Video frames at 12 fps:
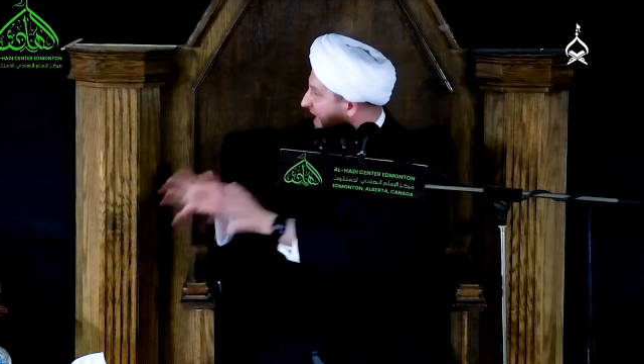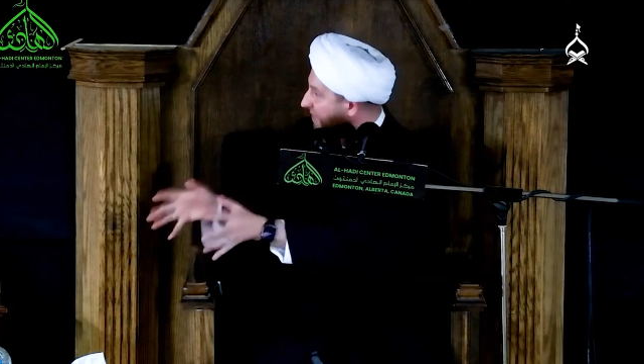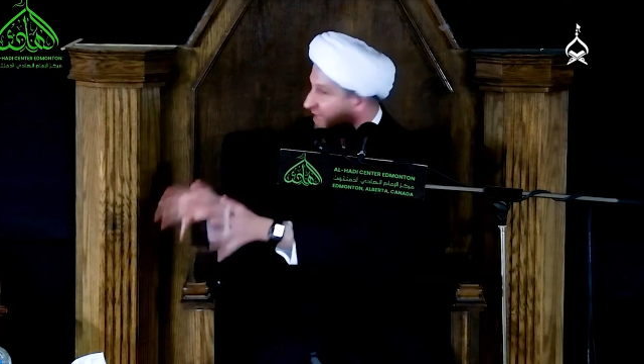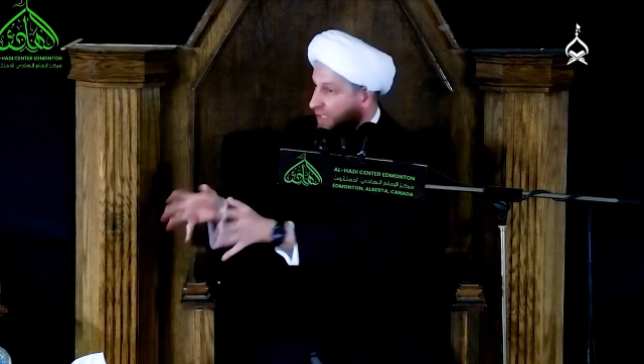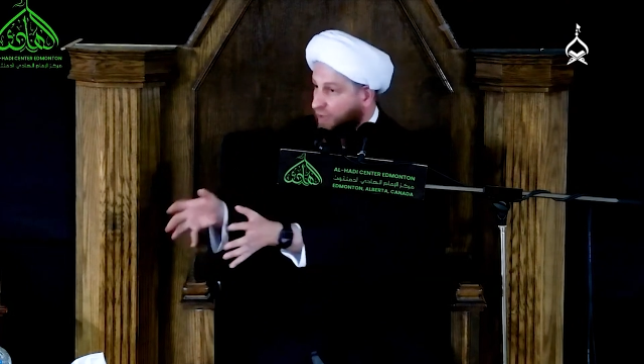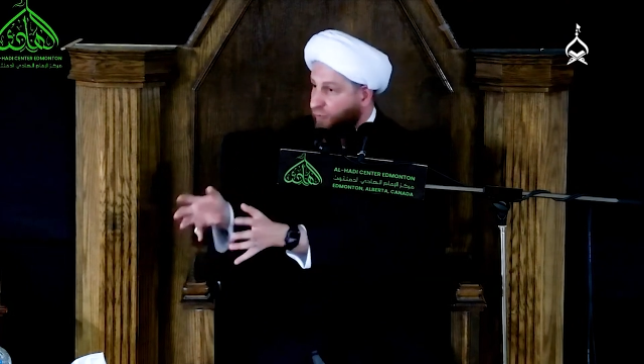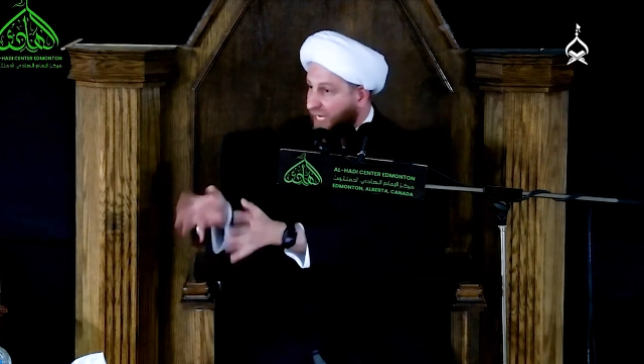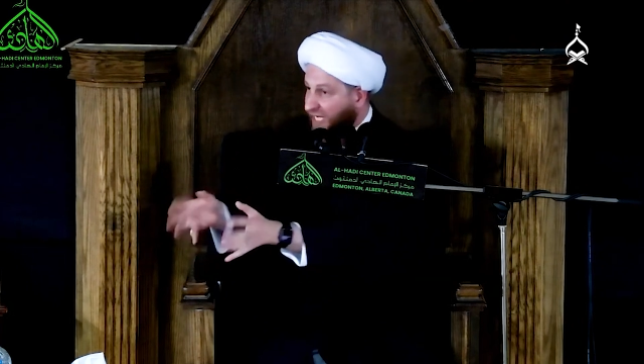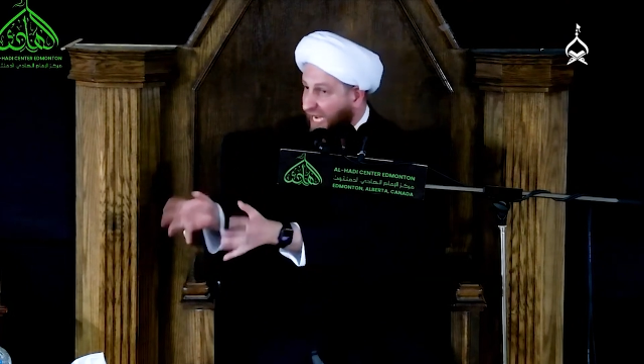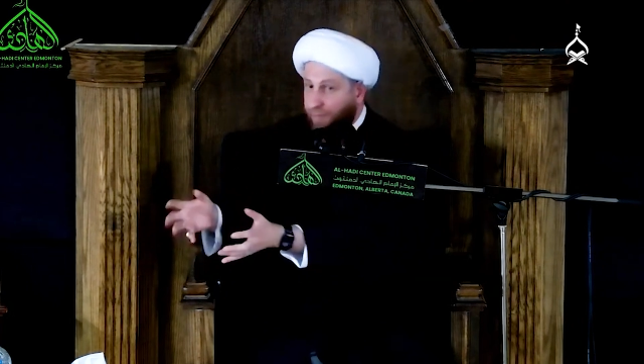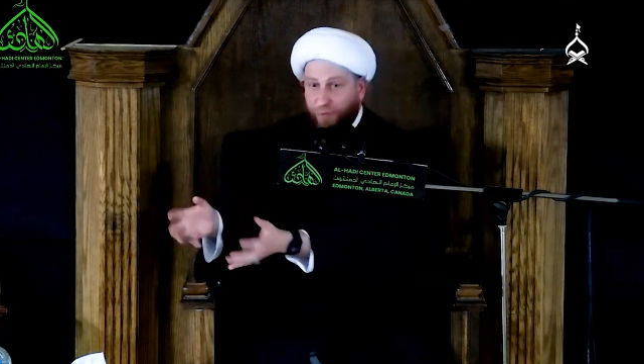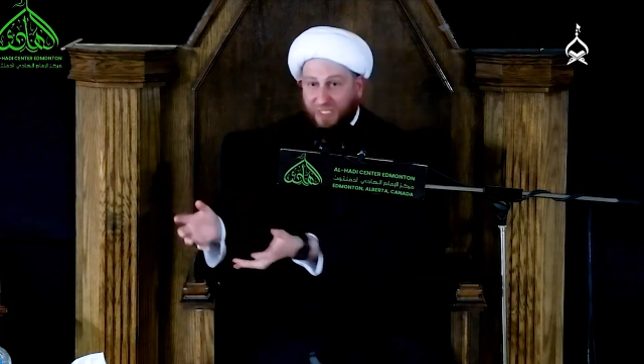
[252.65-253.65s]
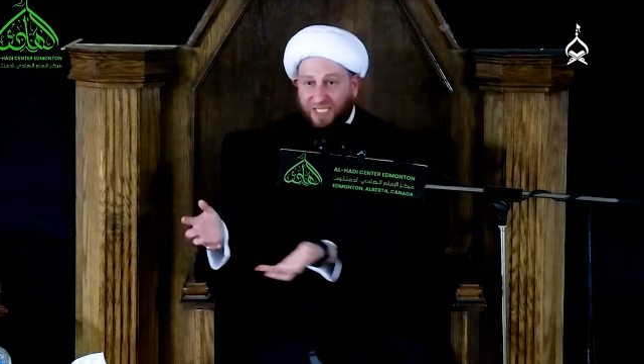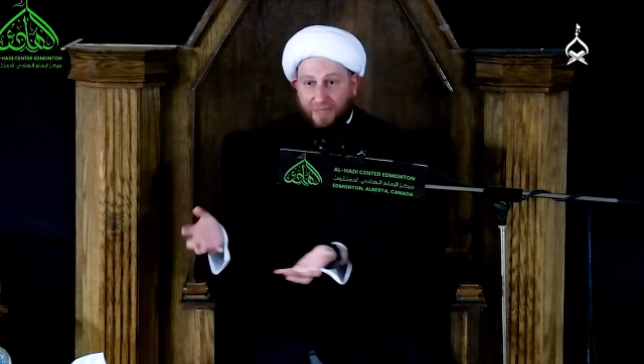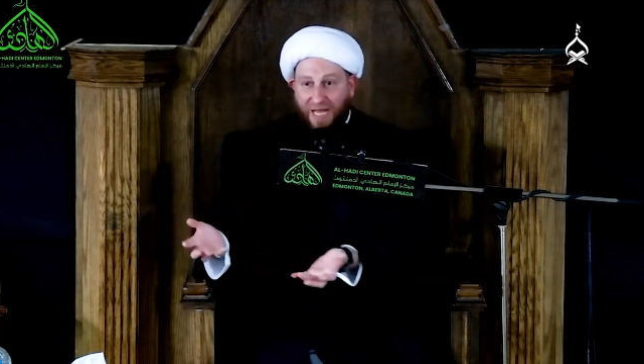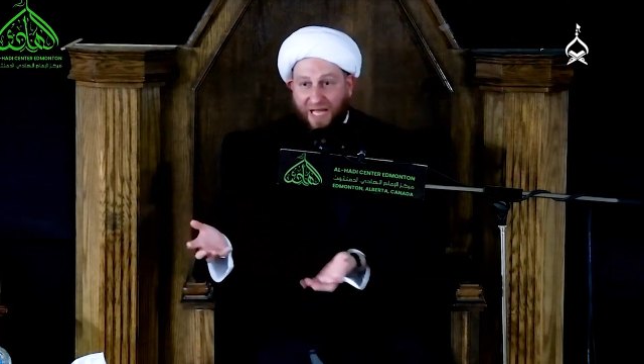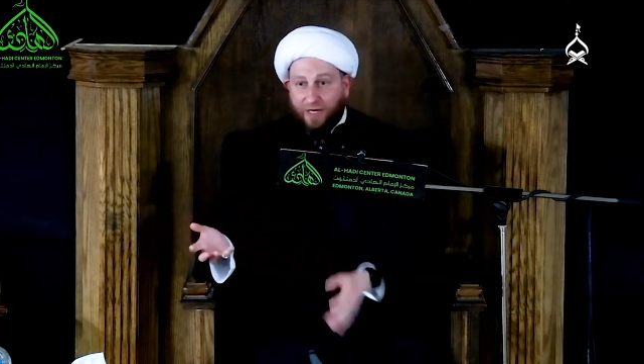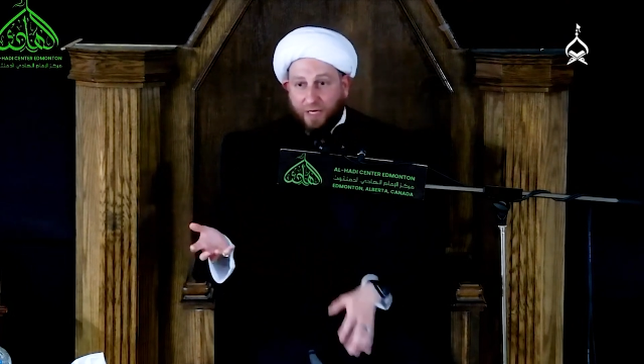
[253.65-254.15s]
Father, wake up, what's the
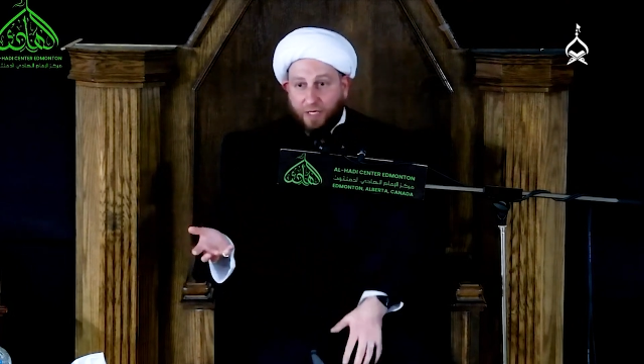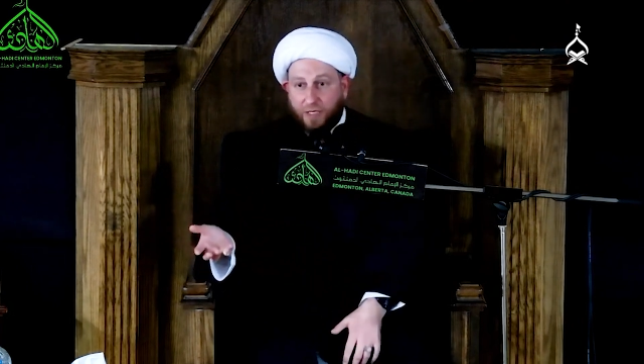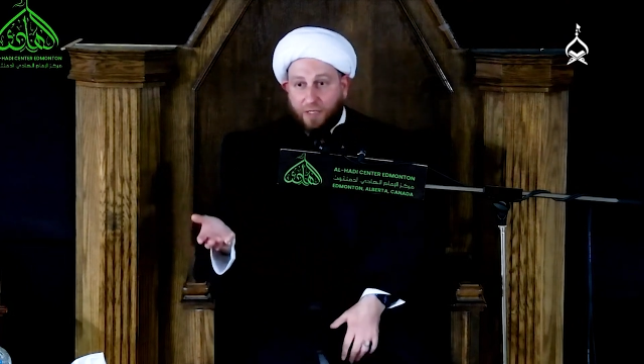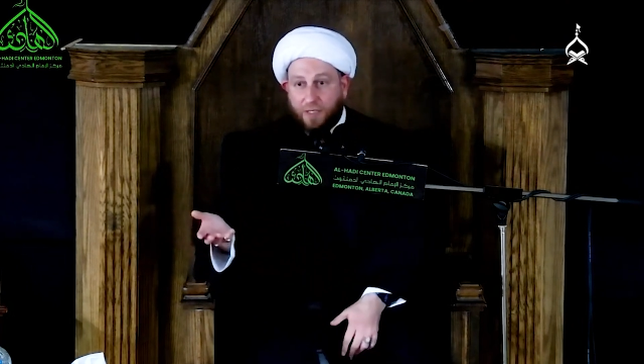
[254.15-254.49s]
matter?